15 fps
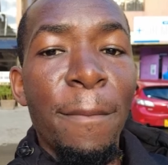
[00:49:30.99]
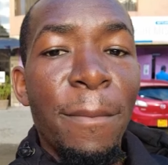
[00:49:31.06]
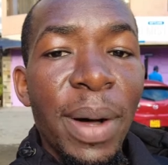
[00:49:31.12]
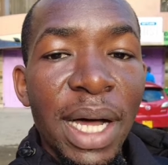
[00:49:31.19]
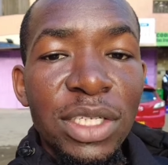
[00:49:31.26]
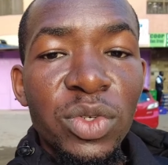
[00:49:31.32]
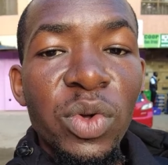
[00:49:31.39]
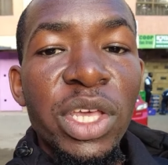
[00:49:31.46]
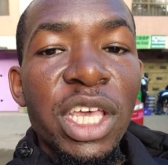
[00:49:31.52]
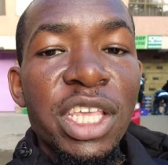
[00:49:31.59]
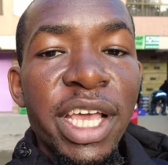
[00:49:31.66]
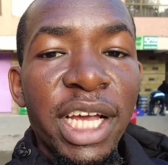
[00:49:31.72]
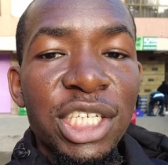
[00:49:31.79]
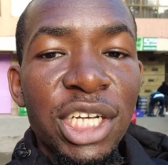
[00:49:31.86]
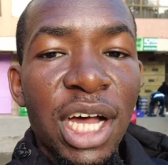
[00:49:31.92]
But
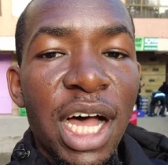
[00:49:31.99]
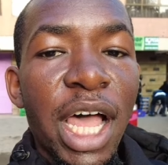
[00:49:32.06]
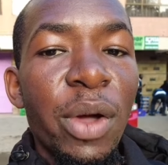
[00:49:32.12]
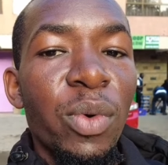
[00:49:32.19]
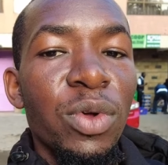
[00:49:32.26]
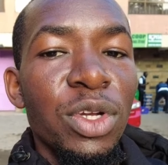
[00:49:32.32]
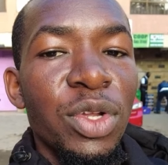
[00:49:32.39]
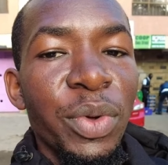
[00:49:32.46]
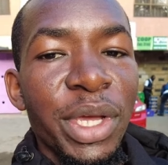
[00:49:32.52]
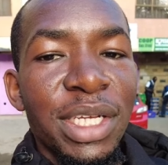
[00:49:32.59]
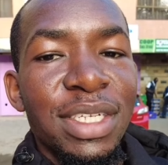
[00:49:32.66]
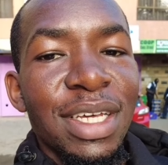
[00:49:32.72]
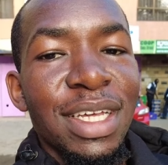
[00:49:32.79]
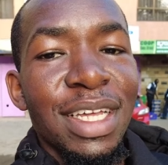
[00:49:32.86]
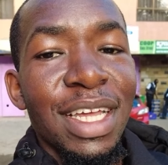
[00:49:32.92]
kukinyesha, I won't do
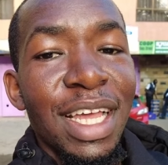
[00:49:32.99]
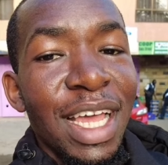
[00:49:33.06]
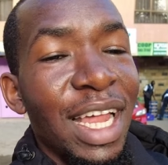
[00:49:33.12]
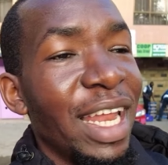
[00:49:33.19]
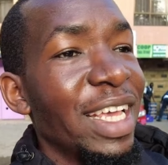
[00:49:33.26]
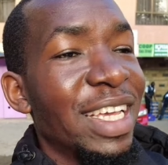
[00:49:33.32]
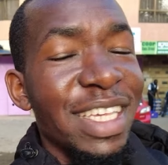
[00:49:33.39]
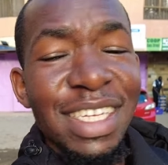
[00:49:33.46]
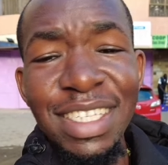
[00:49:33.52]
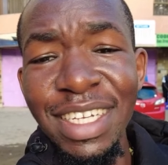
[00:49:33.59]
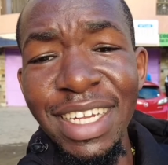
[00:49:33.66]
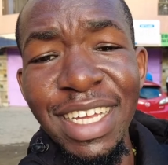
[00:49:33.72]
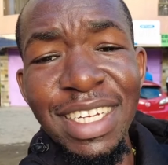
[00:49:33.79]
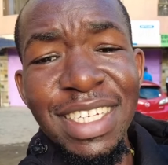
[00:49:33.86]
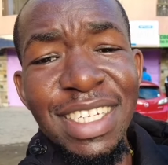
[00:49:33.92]
it. Like
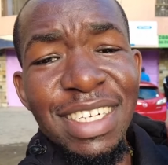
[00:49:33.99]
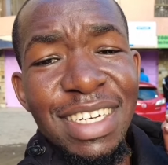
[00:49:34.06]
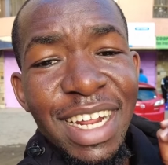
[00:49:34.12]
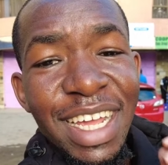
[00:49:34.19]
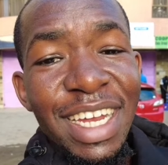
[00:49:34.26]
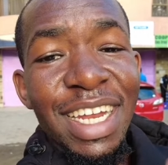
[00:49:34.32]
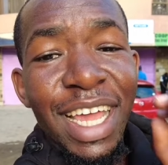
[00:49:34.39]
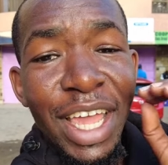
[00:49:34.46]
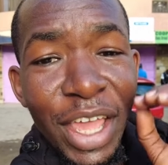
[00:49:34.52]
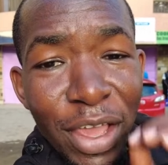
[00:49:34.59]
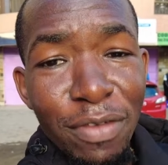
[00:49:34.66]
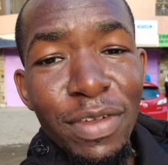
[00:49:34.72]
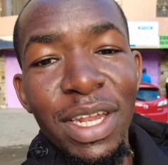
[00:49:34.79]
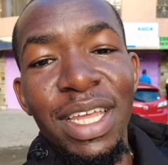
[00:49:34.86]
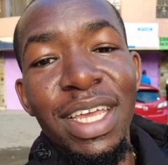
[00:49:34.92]
yesterday, it rained
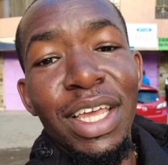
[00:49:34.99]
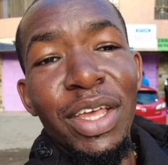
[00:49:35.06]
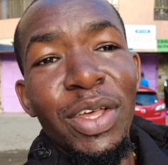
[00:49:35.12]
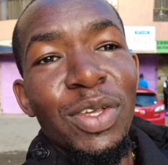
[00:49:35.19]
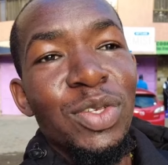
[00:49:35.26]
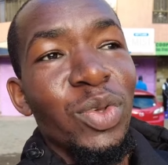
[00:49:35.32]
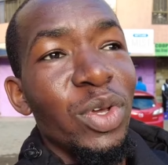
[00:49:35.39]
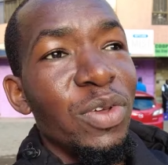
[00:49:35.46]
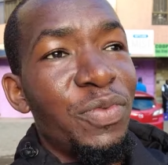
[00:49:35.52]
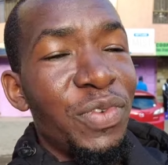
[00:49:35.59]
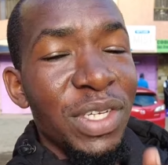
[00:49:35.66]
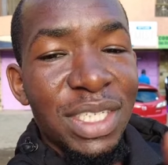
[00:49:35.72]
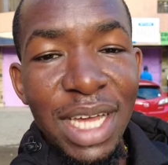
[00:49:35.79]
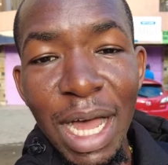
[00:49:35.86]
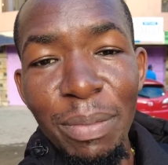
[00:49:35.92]
heavily. So if
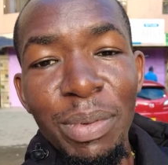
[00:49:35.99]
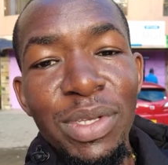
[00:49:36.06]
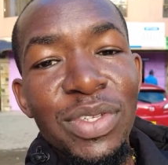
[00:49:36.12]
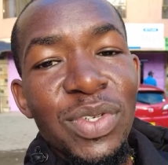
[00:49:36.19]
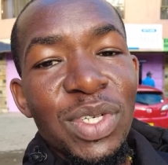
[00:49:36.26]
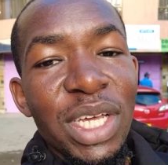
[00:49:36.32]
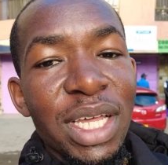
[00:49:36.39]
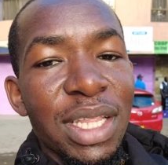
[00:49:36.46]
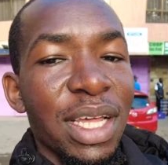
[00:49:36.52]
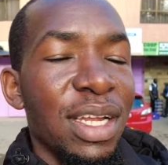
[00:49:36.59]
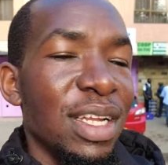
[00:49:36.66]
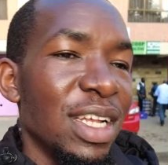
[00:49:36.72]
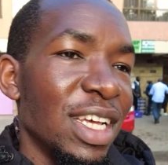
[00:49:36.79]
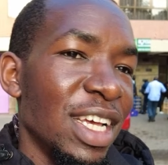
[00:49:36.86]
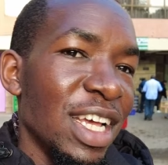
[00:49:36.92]
it happens today,
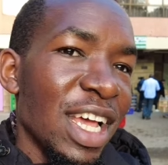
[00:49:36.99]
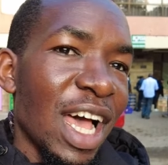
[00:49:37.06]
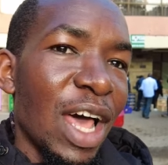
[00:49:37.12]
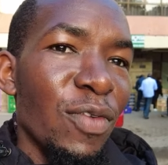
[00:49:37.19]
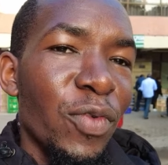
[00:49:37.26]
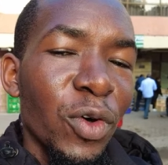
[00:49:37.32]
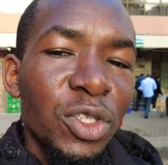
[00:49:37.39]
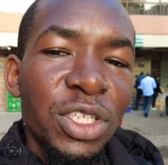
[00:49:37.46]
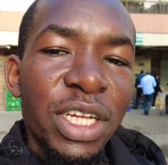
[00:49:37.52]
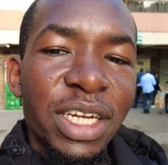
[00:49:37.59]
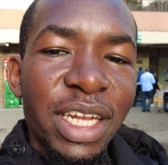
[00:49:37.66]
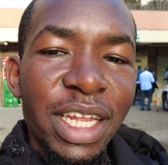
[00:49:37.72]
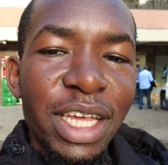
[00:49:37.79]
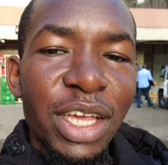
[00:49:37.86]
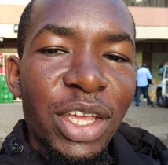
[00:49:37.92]
then
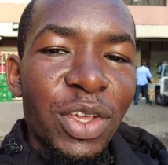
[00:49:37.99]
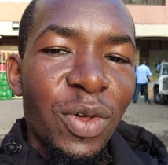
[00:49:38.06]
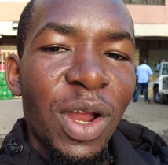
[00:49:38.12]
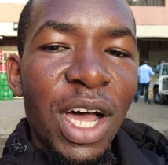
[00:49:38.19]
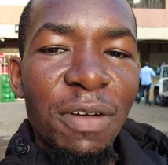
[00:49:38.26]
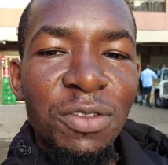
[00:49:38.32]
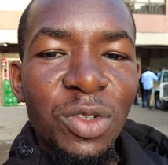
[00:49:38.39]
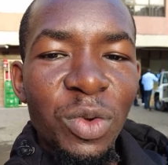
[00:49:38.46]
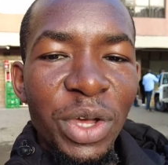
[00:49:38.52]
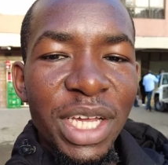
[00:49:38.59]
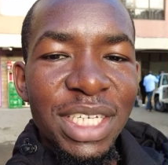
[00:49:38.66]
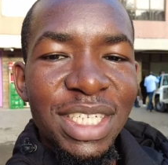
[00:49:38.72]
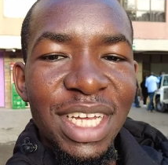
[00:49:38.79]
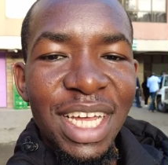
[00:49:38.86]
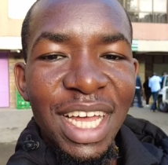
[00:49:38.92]
unfortunately, you'll have to
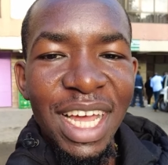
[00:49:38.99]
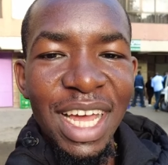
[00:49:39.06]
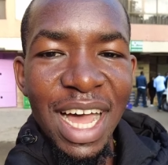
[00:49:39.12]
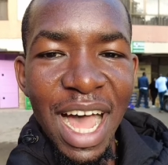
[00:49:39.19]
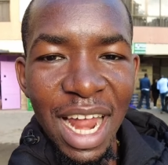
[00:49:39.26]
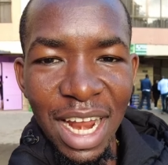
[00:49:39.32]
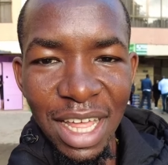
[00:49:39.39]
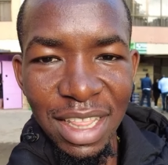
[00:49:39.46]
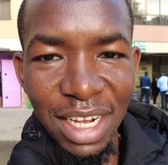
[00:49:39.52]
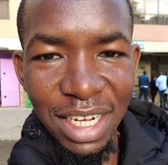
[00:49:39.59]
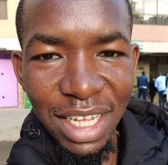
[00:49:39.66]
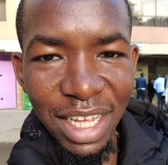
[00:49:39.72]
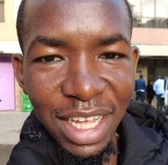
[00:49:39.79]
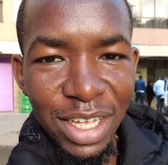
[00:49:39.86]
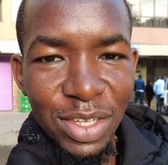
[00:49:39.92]
wait another
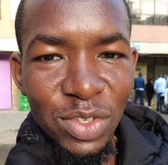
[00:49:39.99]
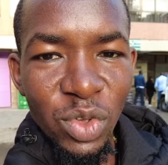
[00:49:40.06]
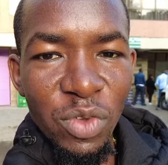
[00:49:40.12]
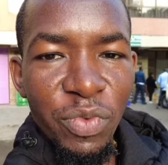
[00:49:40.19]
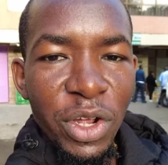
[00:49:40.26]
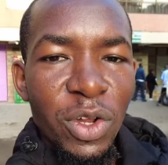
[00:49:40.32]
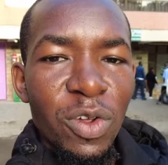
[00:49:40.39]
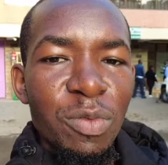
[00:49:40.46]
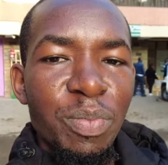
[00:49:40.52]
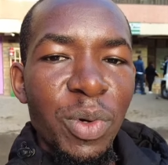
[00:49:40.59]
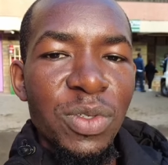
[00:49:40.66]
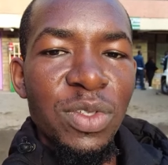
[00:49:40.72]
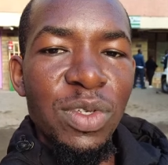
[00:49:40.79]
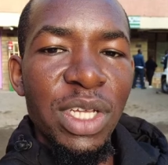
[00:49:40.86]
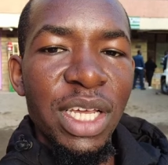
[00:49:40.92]
day. So if I don't
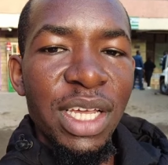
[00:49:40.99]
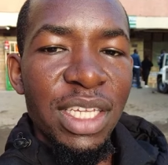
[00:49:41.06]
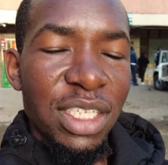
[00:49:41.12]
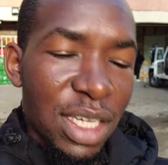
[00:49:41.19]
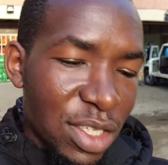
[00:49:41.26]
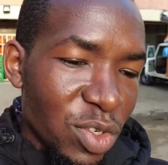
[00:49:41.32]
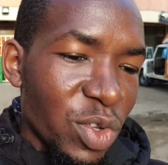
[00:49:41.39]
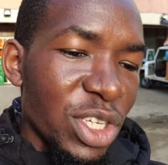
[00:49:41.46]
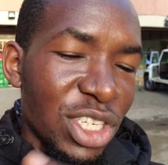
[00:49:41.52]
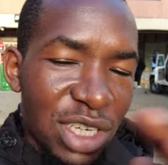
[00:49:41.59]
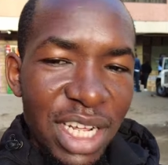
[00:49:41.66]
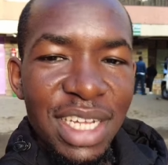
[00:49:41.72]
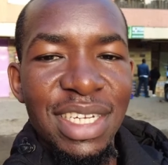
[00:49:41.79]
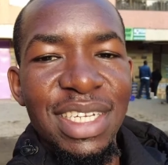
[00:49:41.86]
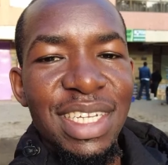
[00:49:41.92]
post today, just know it
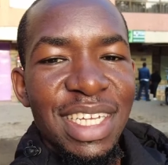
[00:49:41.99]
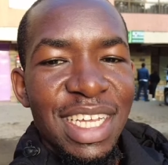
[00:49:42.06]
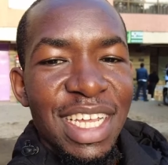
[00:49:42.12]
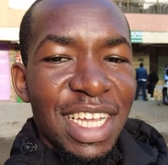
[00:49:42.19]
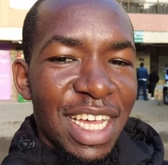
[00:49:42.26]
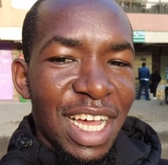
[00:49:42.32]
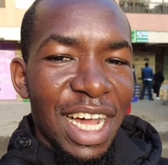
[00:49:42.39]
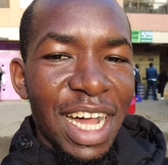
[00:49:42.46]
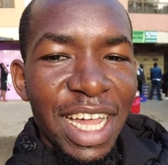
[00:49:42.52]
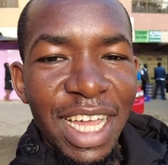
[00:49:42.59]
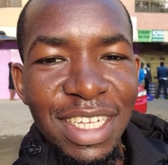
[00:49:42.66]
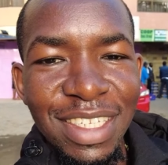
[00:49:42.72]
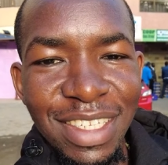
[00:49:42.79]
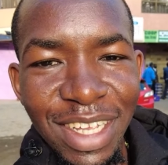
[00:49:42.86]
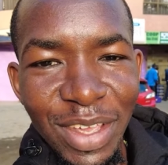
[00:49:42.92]
rained.
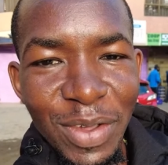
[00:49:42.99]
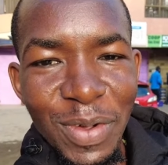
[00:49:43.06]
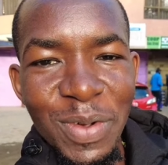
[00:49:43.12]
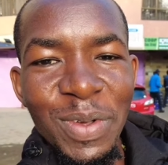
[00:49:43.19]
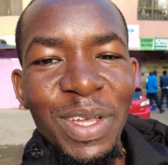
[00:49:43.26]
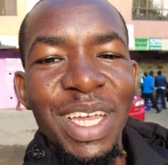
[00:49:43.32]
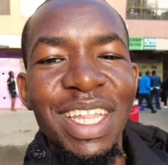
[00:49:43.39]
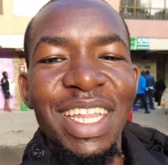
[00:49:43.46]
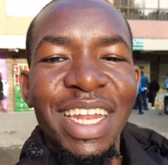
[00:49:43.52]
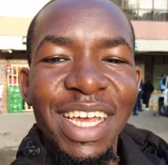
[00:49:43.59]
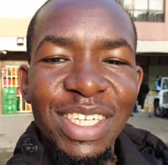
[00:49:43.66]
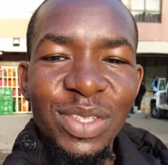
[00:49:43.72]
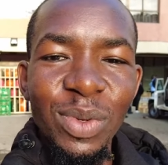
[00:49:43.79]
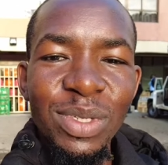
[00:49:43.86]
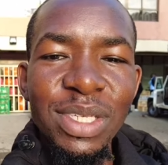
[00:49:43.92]
I'll see you in the
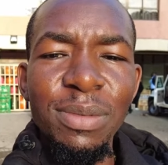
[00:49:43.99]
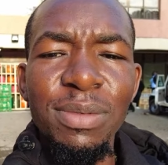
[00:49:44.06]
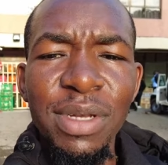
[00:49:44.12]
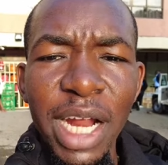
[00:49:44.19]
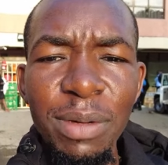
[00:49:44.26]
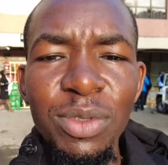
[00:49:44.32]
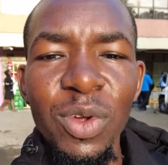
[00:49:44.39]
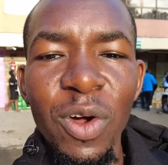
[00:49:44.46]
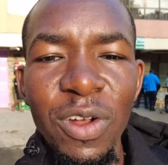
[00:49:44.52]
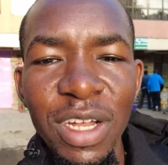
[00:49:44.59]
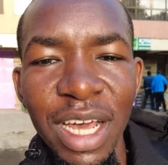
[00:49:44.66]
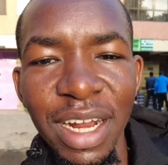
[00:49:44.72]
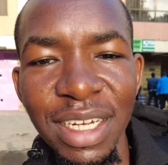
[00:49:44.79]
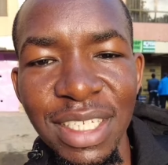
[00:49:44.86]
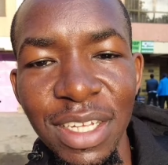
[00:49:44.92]
next one. Subscribe to
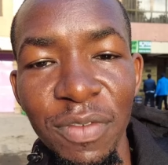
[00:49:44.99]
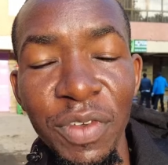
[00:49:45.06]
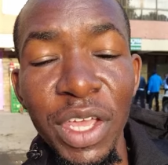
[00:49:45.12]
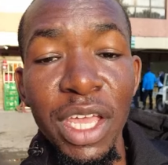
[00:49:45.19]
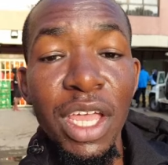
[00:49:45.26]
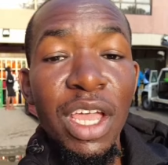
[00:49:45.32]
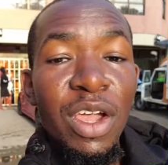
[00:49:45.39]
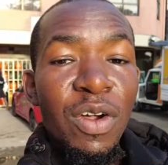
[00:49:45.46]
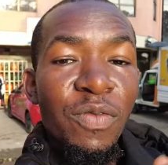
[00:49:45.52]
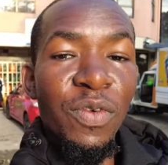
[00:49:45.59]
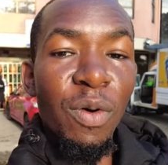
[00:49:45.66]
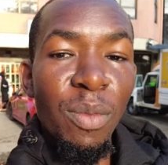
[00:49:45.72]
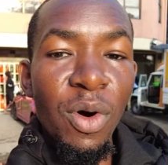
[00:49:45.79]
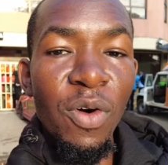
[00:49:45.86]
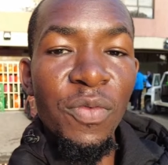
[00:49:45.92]
Ondara T V
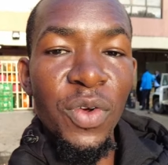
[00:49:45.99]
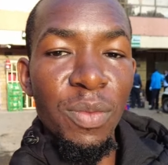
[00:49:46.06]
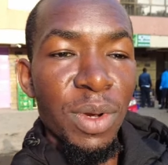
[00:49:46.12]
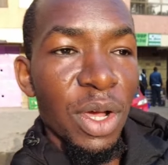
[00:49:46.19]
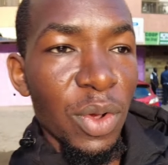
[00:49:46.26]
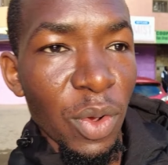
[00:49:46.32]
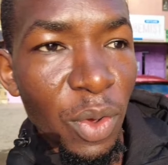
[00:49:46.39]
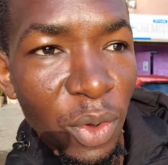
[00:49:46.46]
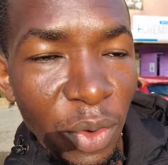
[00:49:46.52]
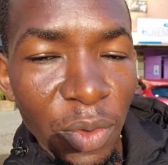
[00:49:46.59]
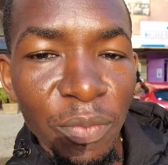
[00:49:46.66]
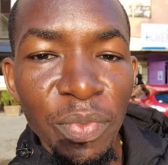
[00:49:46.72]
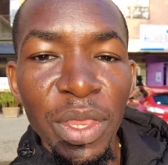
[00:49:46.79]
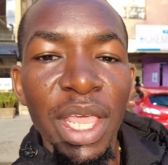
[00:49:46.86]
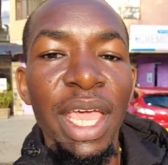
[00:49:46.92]
for more from Nakuru
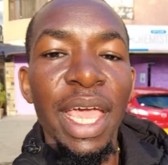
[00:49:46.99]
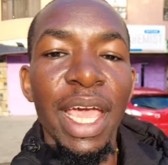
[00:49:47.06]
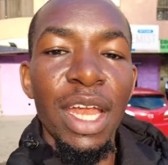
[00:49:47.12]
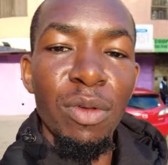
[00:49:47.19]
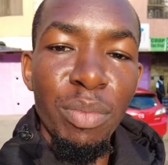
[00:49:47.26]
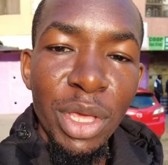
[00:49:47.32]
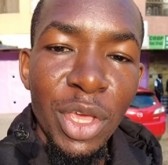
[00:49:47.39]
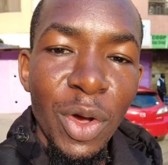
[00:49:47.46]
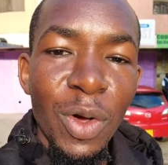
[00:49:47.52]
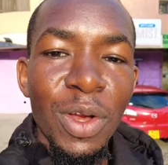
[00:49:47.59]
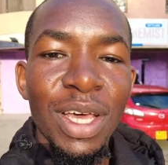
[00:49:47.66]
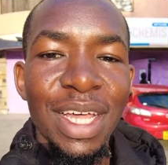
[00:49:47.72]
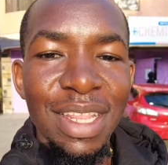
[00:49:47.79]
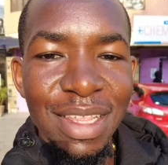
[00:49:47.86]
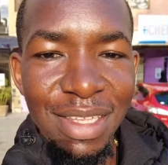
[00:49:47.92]
and beyond
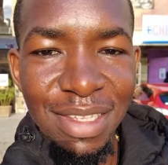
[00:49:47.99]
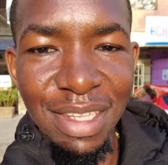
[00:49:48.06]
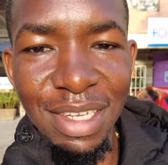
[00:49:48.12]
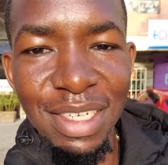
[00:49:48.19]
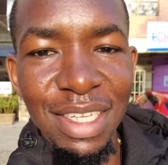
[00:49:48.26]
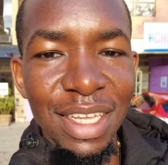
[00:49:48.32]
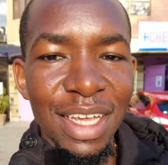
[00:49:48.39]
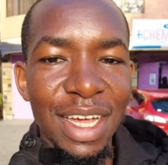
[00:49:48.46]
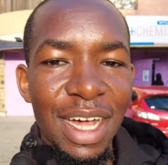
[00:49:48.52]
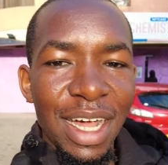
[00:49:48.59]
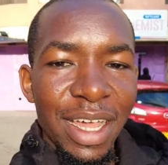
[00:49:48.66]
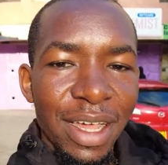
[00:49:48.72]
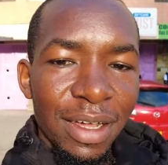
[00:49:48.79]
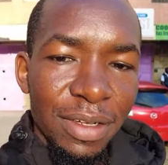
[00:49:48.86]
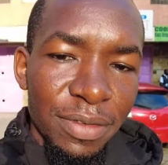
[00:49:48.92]
the city.
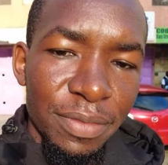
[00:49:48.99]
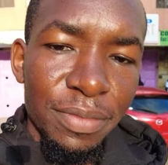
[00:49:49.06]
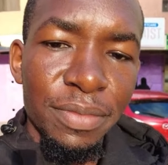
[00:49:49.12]
Hiya.